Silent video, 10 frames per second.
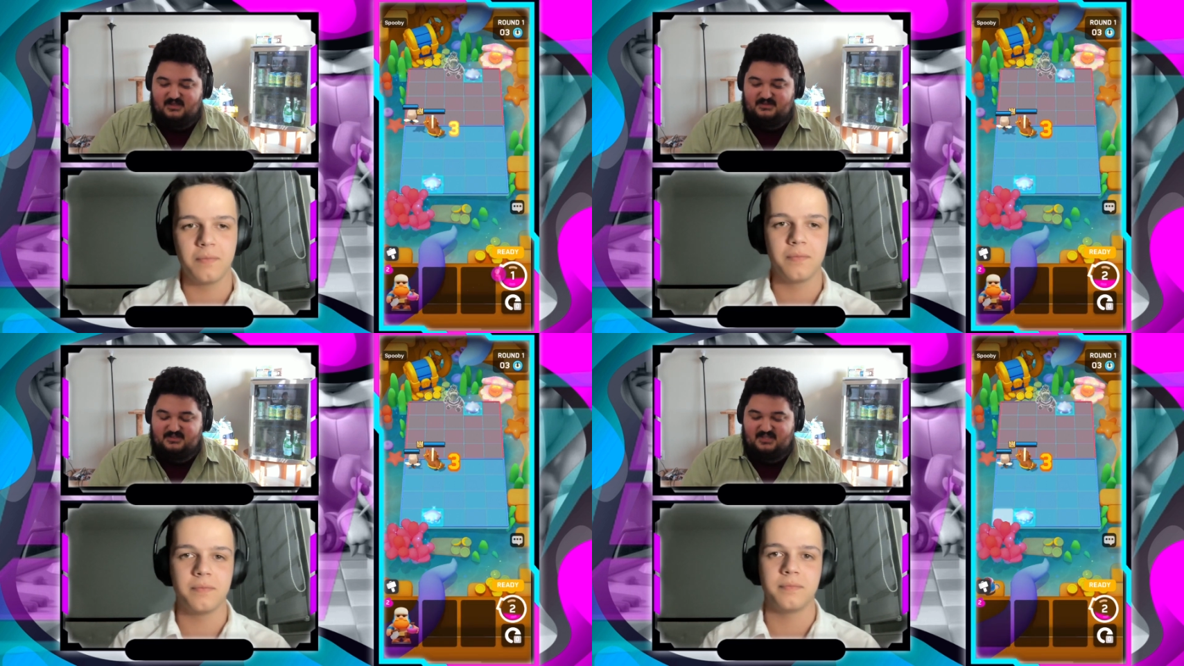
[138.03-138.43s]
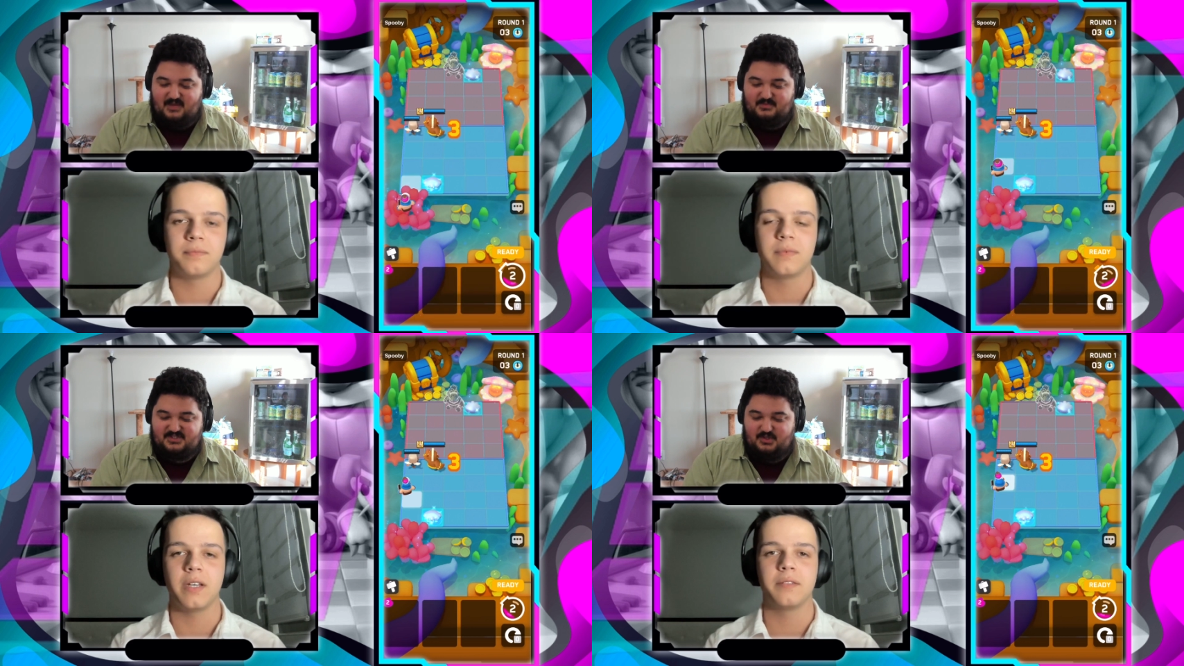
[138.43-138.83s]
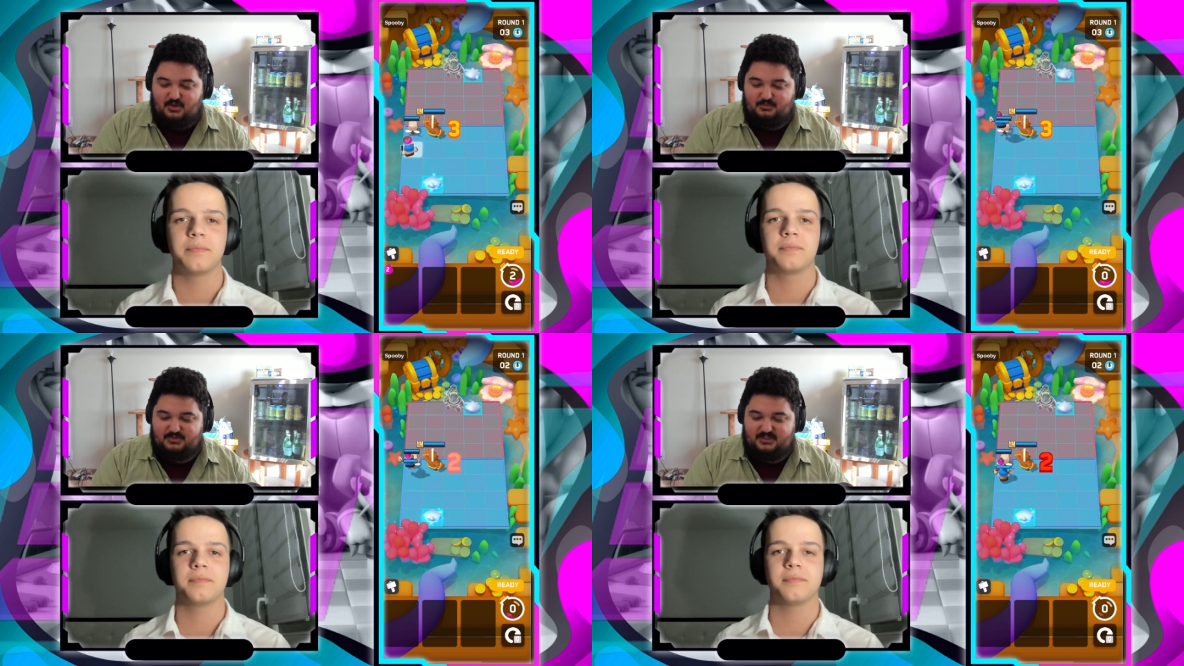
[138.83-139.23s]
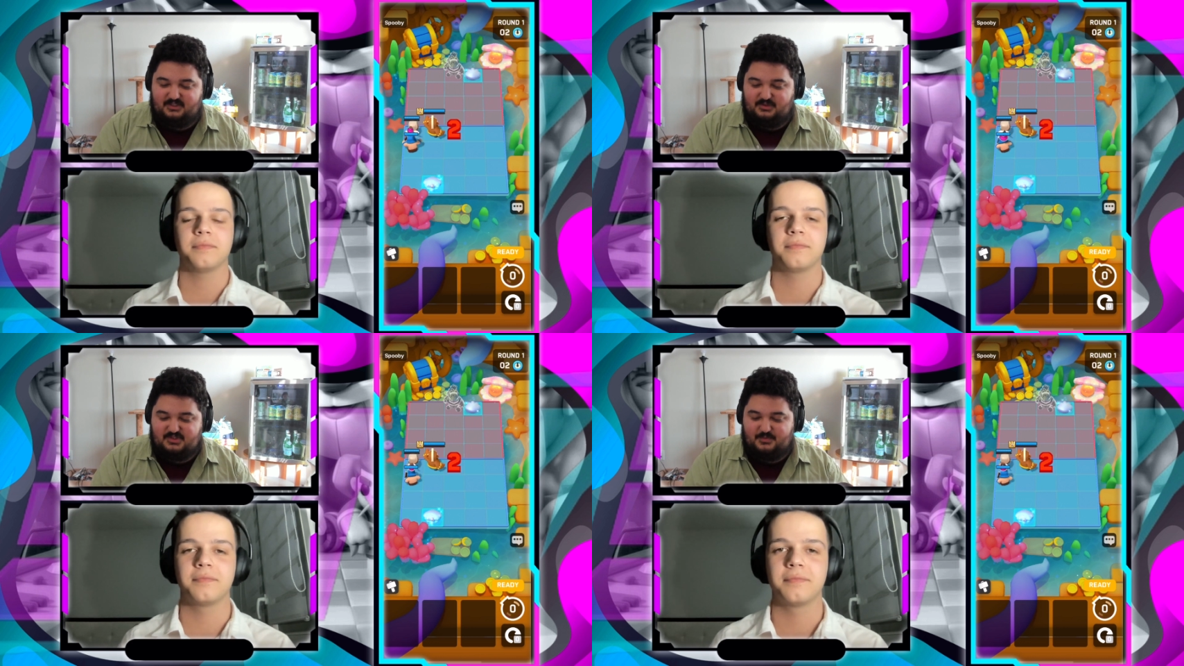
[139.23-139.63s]
Speaker 1: This game is still completely
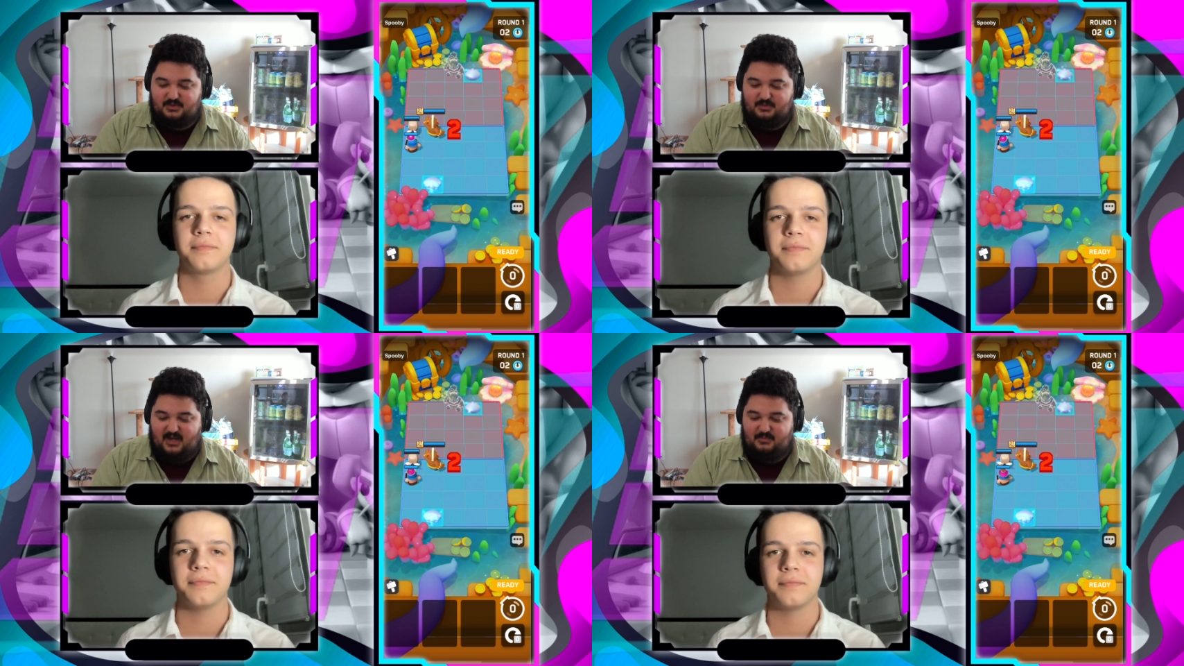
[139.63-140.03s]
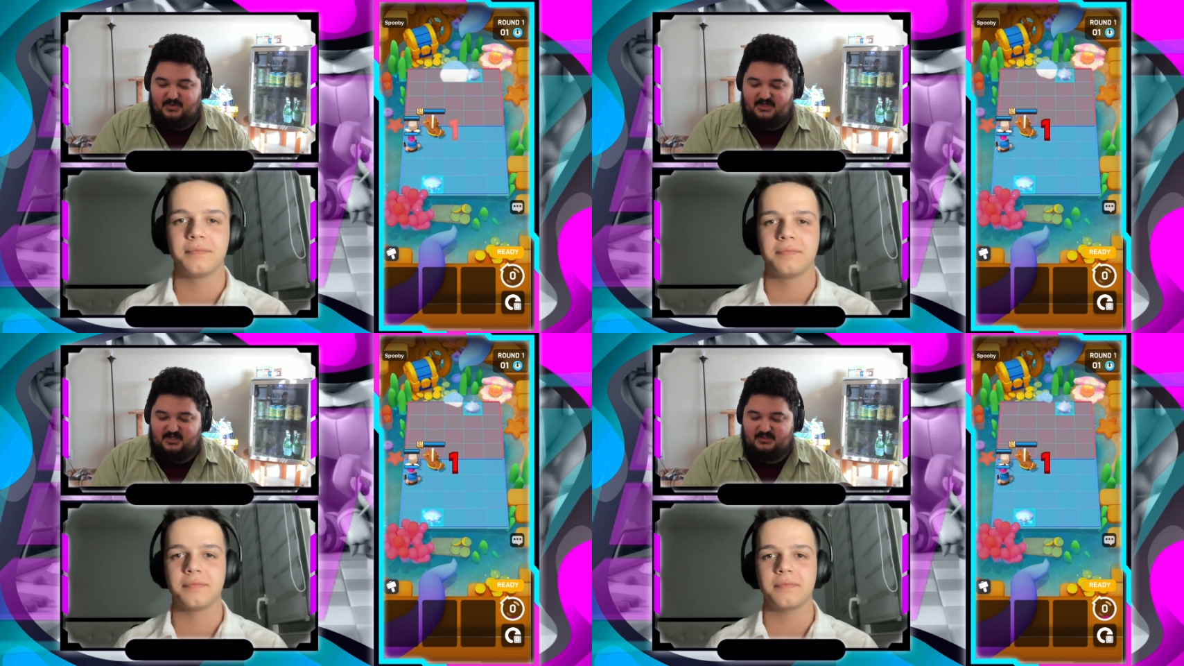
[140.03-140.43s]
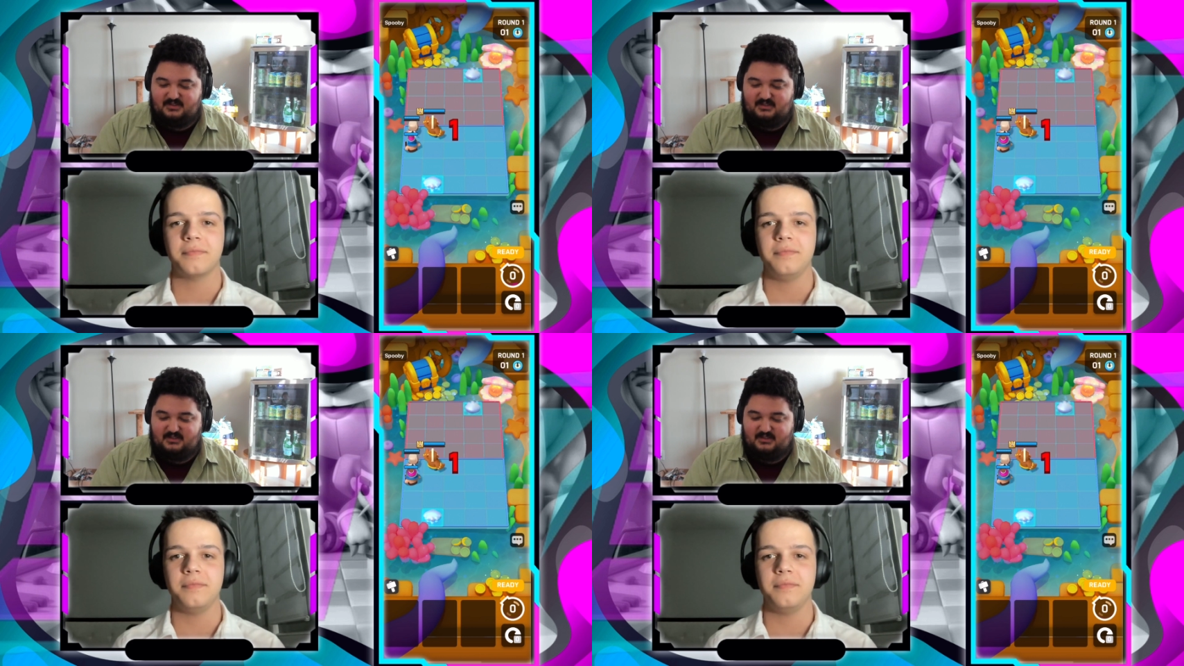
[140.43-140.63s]
losable in my opinion.